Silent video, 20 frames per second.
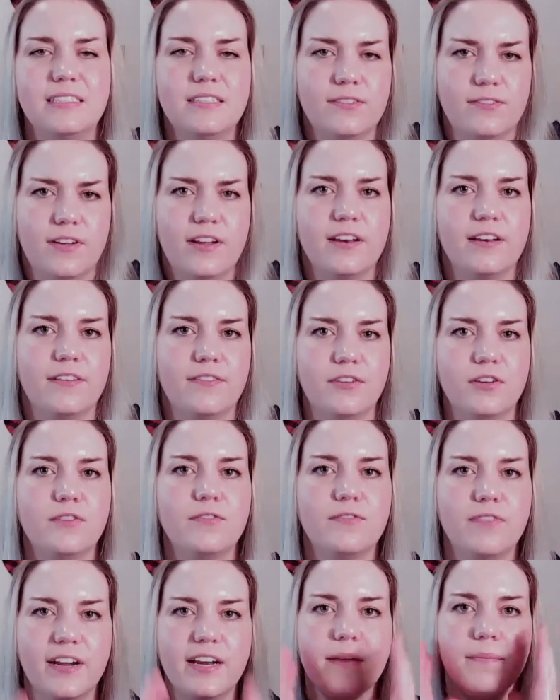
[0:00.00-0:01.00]
It's fun. If you
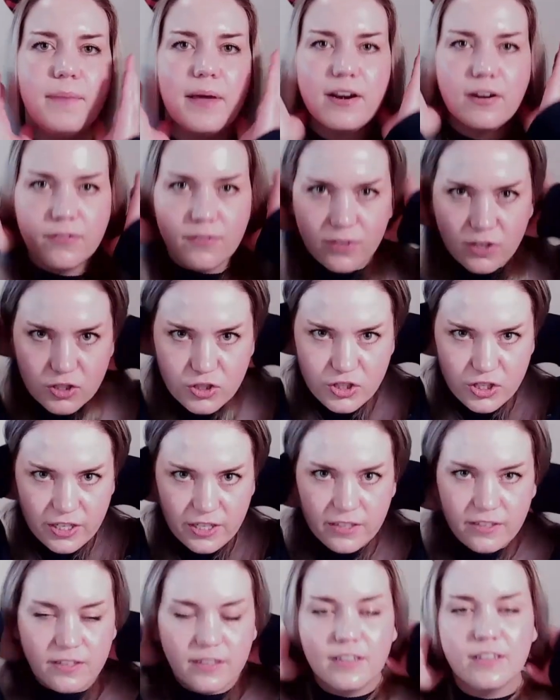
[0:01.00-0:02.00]
can find a better
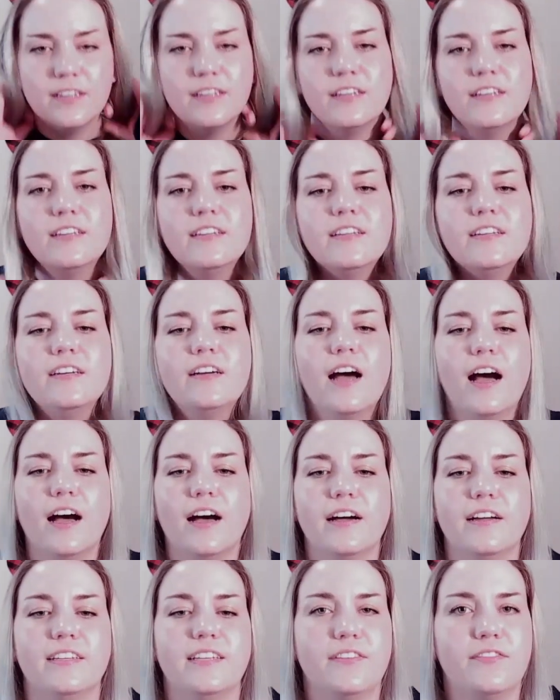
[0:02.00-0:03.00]
version,
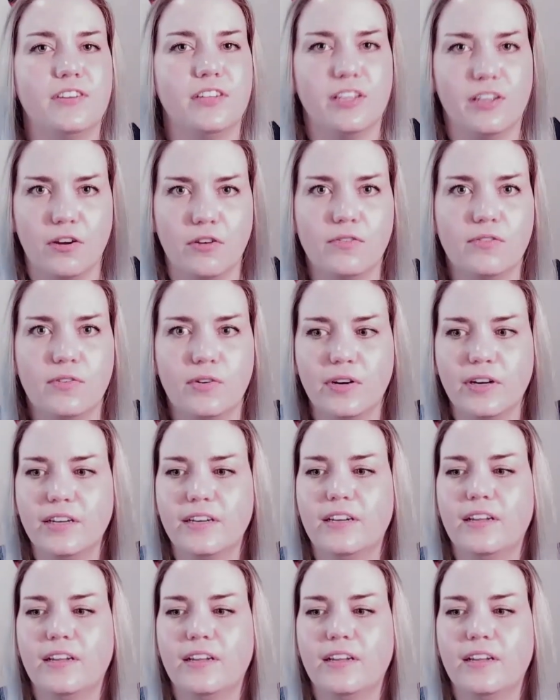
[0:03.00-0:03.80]
definitely go for it.